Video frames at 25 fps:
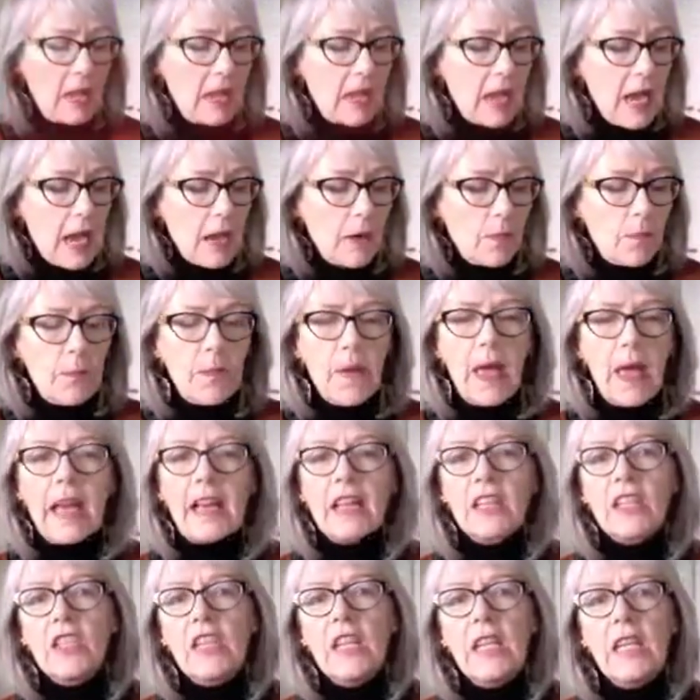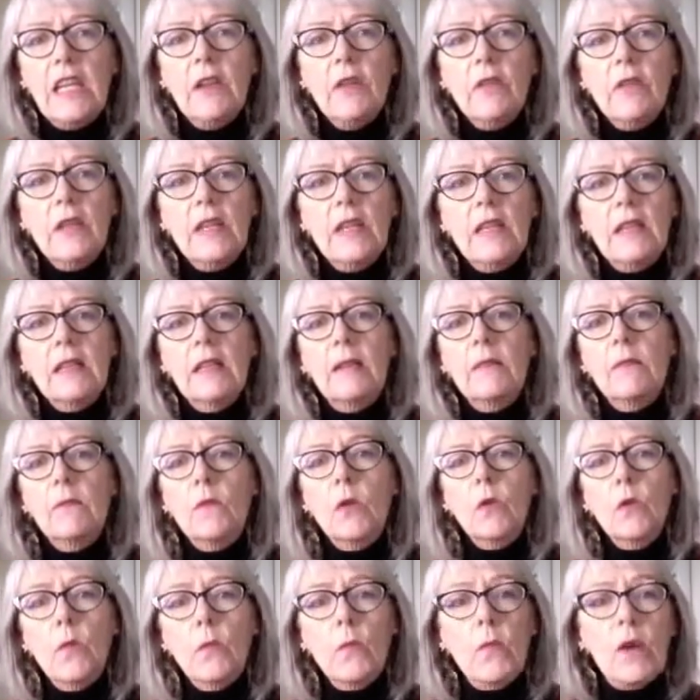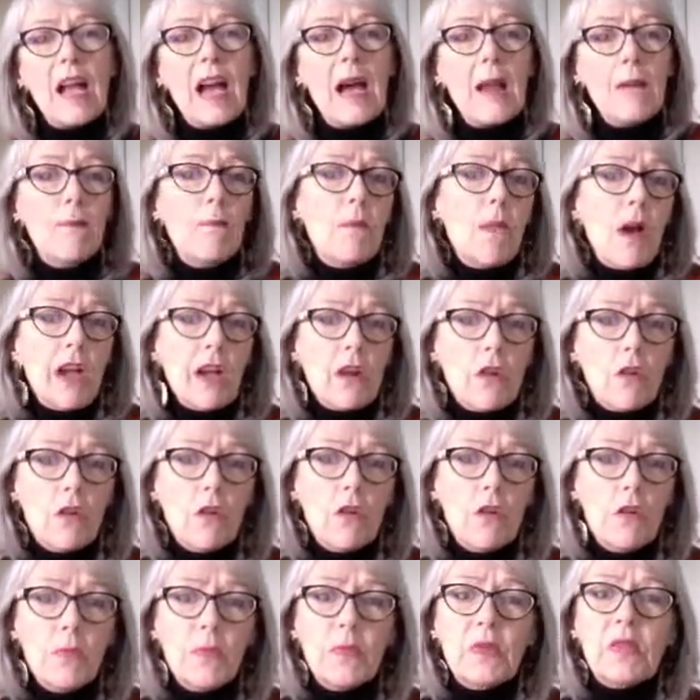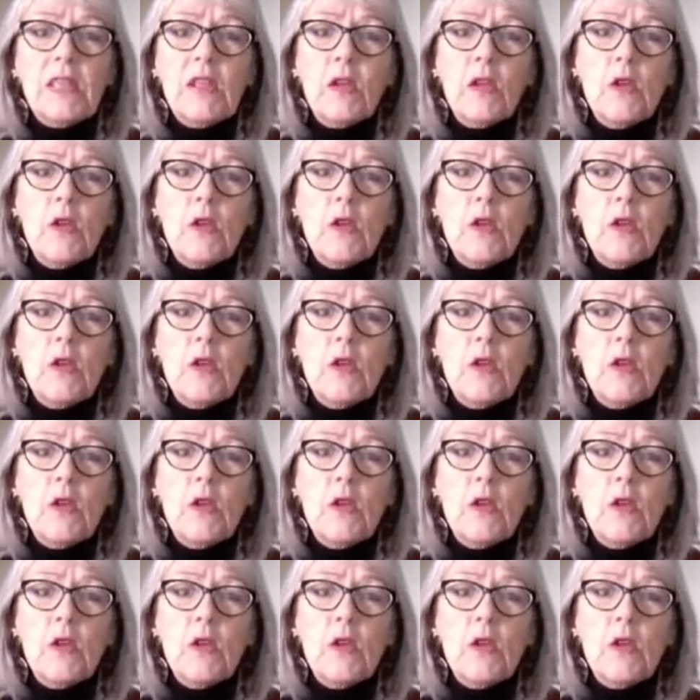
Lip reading: gut bacteria or gut microbes